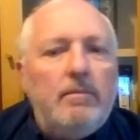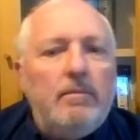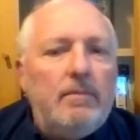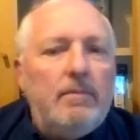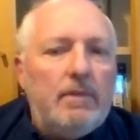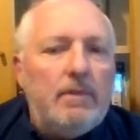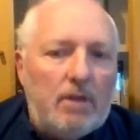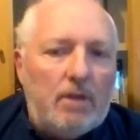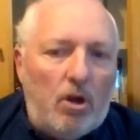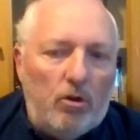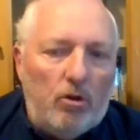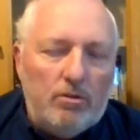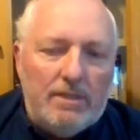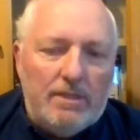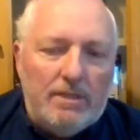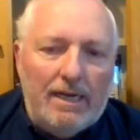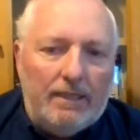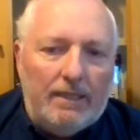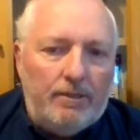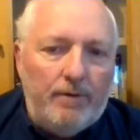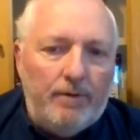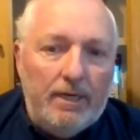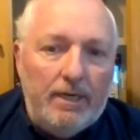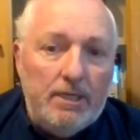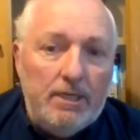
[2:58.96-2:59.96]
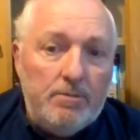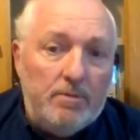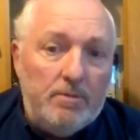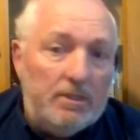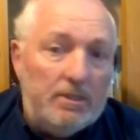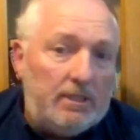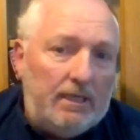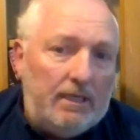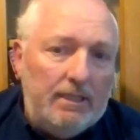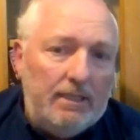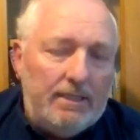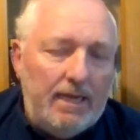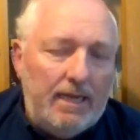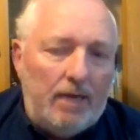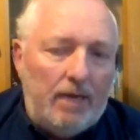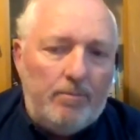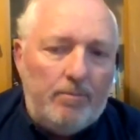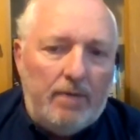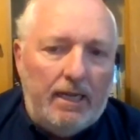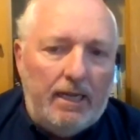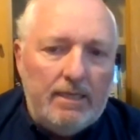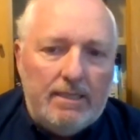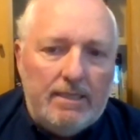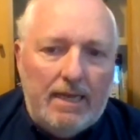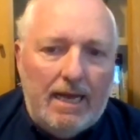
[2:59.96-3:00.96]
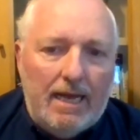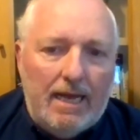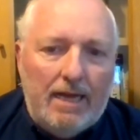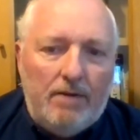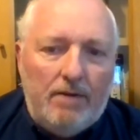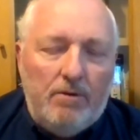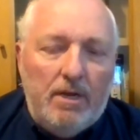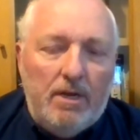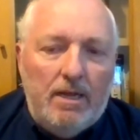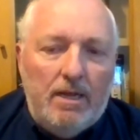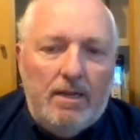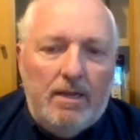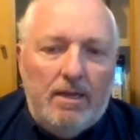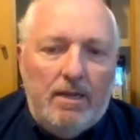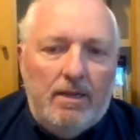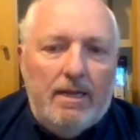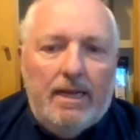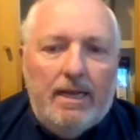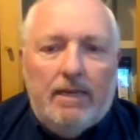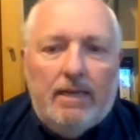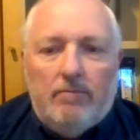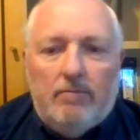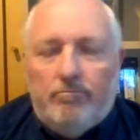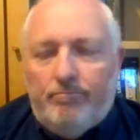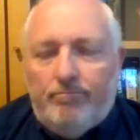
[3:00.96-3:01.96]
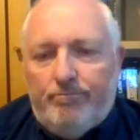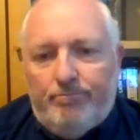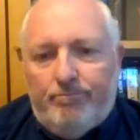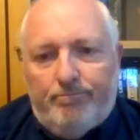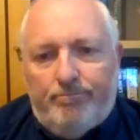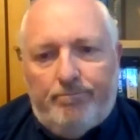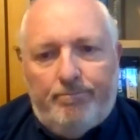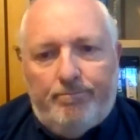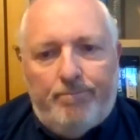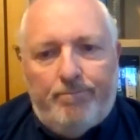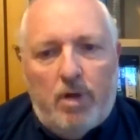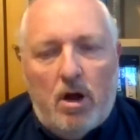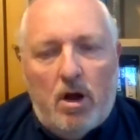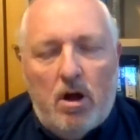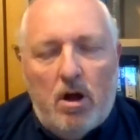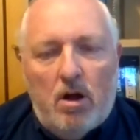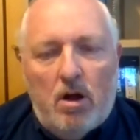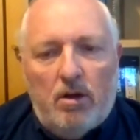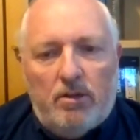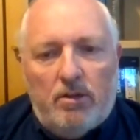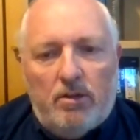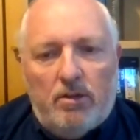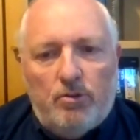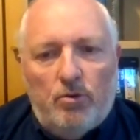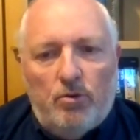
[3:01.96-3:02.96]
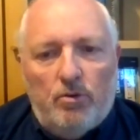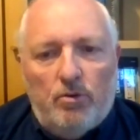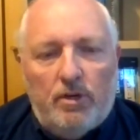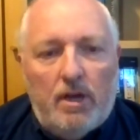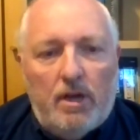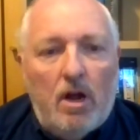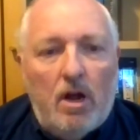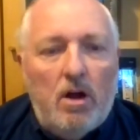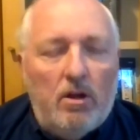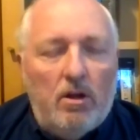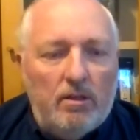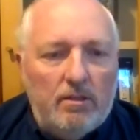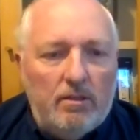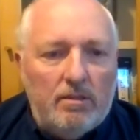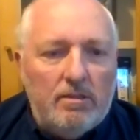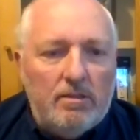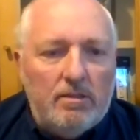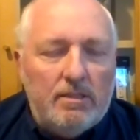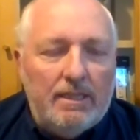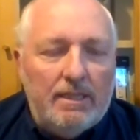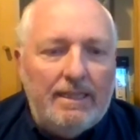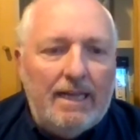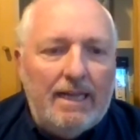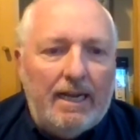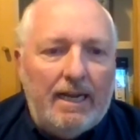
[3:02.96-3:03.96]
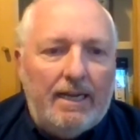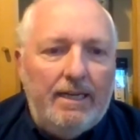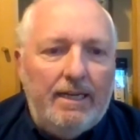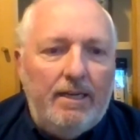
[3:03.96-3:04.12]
contact arrangements can take place now in parks or gardens, and that can